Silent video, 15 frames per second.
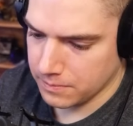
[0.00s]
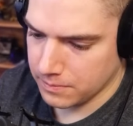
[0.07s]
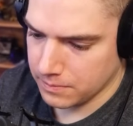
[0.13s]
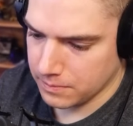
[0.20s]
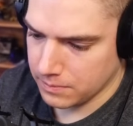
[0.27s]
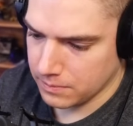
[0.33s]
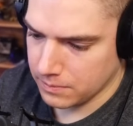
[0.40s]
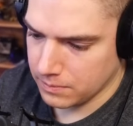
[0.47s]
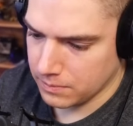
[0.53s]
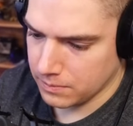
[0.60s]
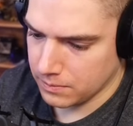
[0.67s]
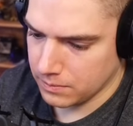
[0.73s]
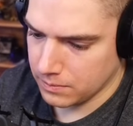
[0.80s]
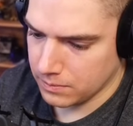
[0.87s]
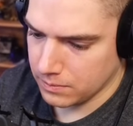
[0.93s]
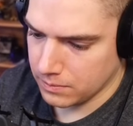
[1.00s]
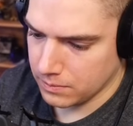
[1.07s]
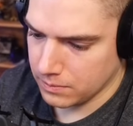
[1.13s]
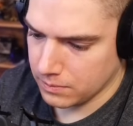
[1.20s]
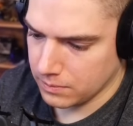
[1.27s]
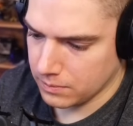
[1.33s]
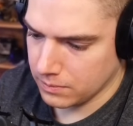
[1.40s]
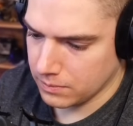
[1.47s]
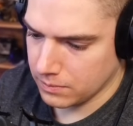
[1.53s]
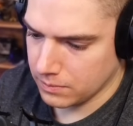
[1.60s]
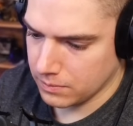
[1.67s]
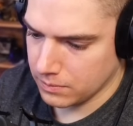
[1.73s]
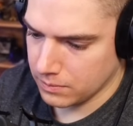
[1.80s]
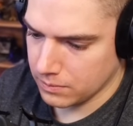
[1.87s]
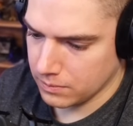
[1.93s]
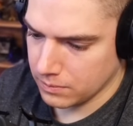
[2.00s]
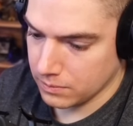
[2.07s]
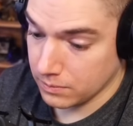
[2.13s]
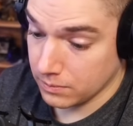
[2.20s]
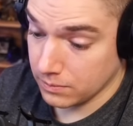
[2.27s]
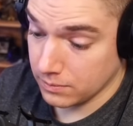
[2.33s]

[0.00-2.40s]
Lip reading: (silence)